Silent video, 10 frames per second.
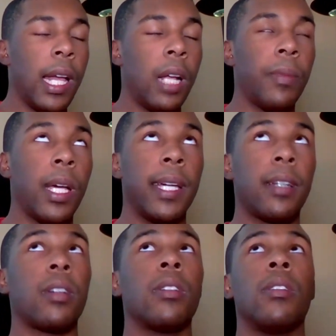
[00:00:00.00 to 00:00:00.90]
And I'm
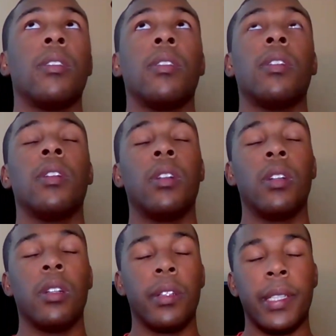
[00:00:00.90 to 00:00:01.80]
like,
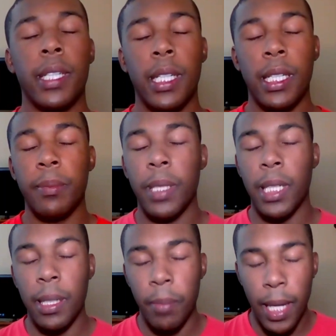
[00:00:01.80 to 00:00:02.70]
come
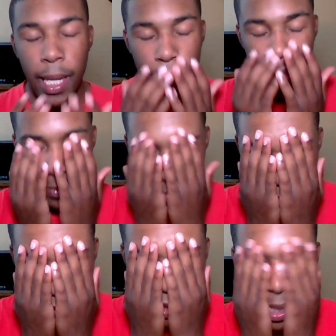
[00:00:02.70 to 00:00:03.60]
on, man.
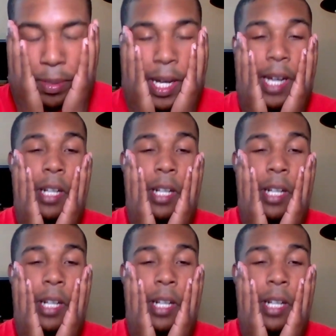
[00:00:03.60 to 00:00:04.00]
I'm like, come